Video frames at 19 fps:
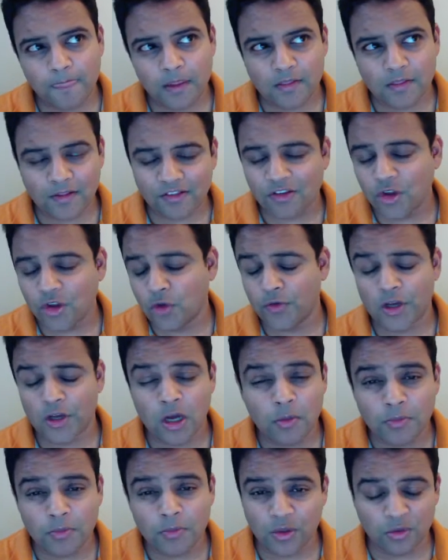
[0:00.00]
let's say you have a
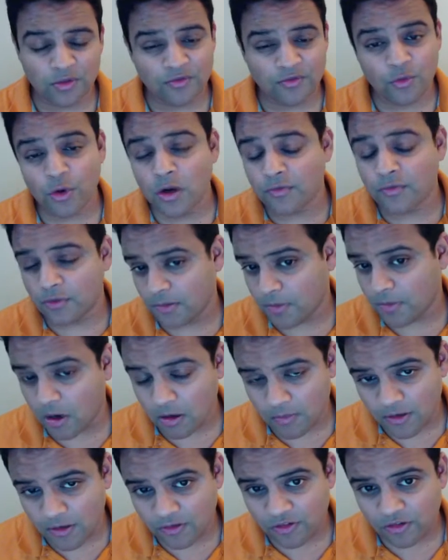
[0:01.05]
company with 4 different
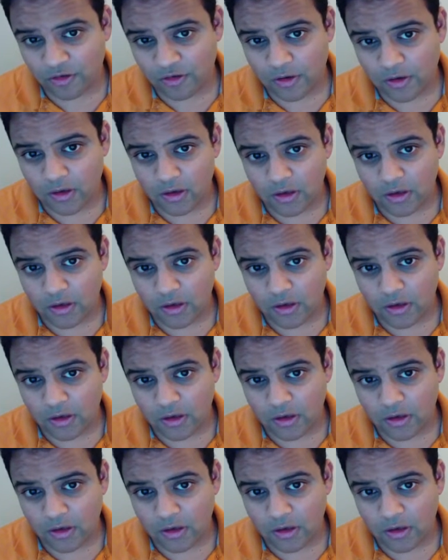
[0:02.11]
departments,